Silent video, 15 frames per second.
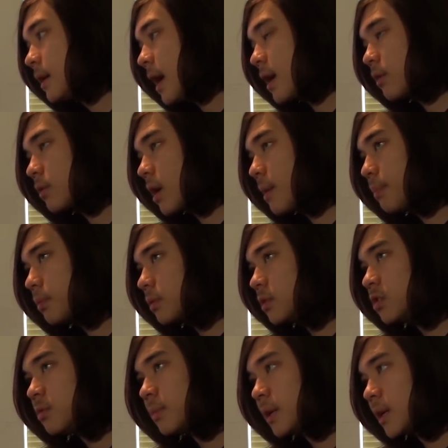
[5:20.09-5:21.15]
I don't
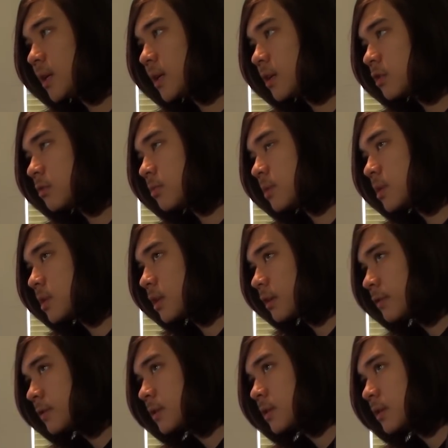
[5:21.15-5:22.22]
upload too many announcement
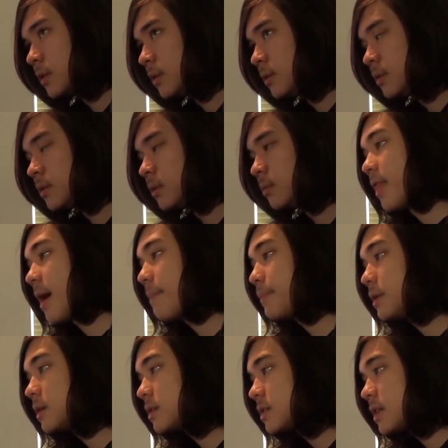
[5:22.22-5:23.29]
stuffs to YouTube. That
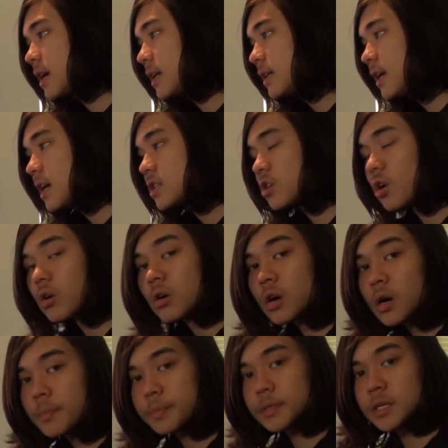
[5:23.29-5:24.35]
being said, yes, all
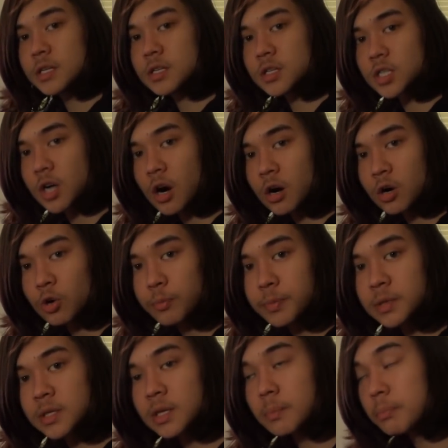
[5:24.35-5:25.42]
competitions are
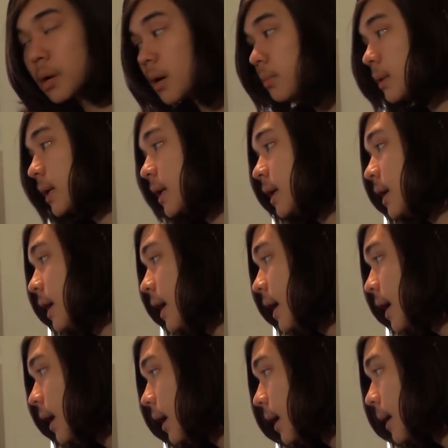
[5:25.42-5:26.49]
open to the public.
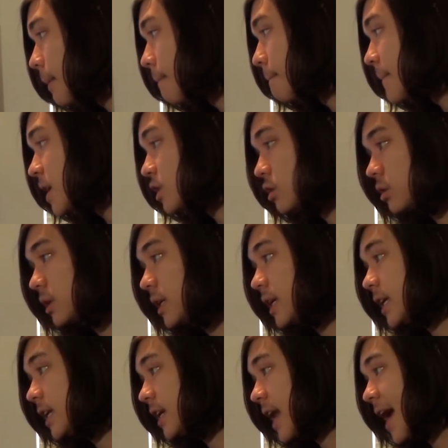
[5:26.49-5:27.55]
Major
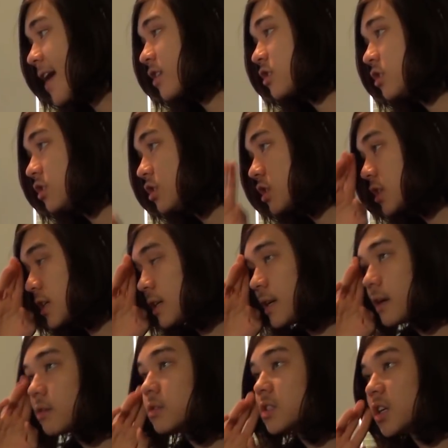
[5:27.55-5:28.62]
League Eating actually just
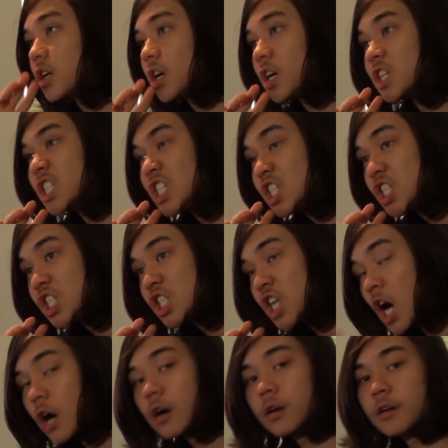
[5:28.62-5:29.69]
announced a
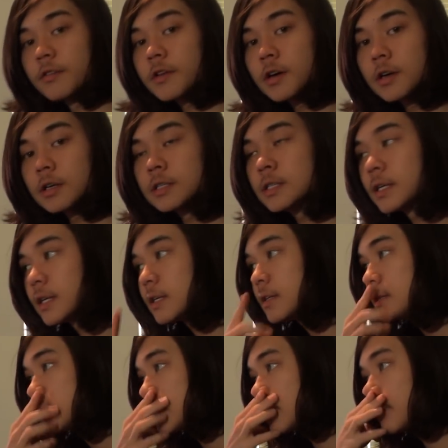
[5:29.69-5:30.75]
ton of
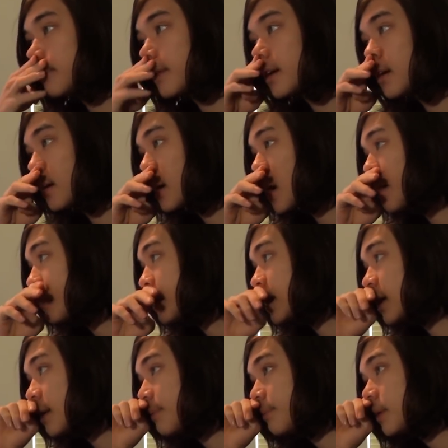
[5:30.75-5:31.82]
contests that are
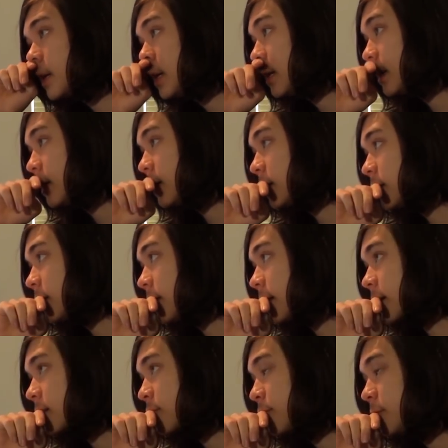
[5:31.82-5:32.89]
coming up in the
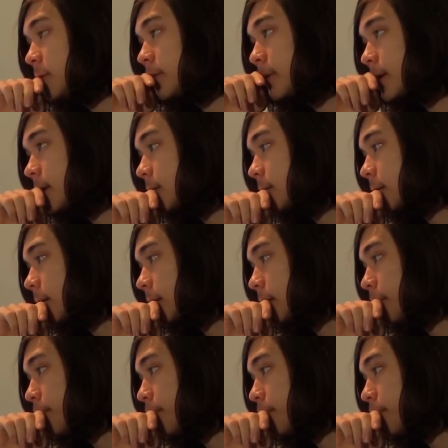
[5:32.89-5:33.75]
next few months.